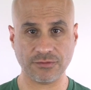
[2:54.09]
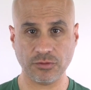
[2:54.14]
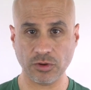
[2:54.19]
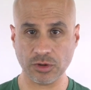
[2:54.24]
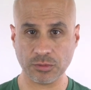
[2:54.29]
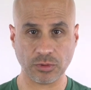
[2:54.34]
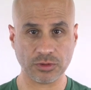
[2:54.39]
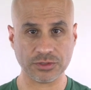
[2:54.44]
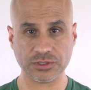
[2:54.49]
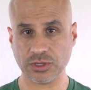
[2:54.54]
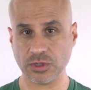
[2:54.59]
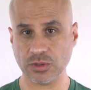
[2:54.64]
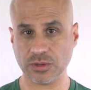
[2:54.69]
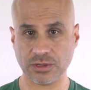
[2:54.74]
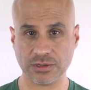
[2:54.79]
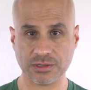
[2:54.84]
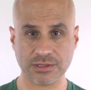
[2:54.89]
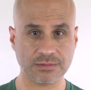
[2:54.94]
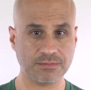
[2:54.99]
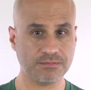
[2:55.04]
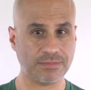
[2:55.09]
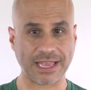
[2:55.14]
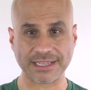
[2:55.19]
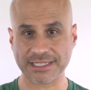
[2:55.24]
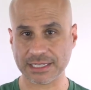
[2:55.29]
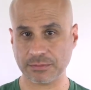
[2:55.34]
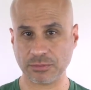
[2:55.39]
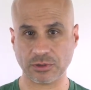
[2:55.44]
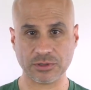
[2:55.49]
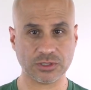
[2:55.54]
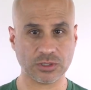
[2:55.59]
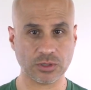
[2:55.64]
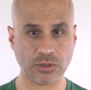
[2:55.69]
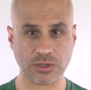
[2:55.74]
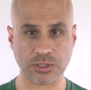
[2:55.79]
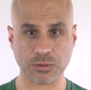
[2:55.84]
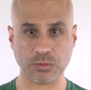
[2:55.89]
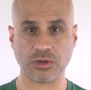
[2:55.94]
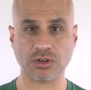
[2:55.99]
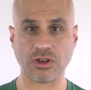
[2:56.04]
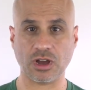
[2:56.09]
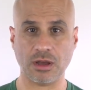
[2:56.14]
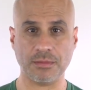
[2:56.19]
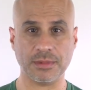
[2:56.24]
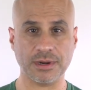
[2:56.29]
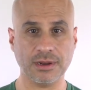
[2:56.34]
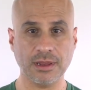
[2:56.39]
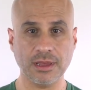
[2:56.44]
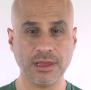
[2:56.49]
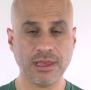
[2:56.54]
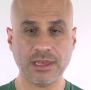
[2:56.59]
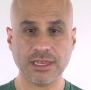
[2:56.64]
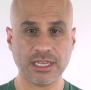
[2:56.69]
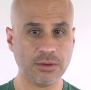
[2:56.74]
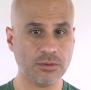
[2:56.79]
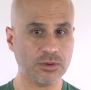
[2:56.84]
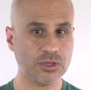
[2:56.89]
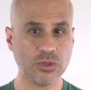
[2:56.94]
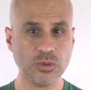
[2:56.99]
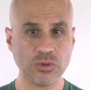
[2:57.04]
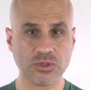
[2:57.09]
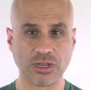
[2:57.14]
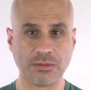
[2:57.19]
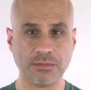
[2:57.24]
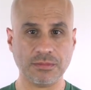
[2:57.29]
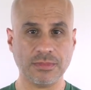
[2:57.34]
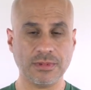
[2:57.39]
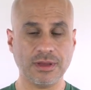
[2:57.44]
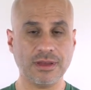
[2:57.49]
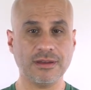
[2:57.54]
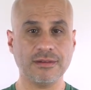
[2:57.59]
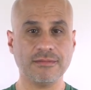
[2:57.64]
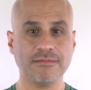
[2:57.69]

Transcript: football students, basketball students would come, and he would do some,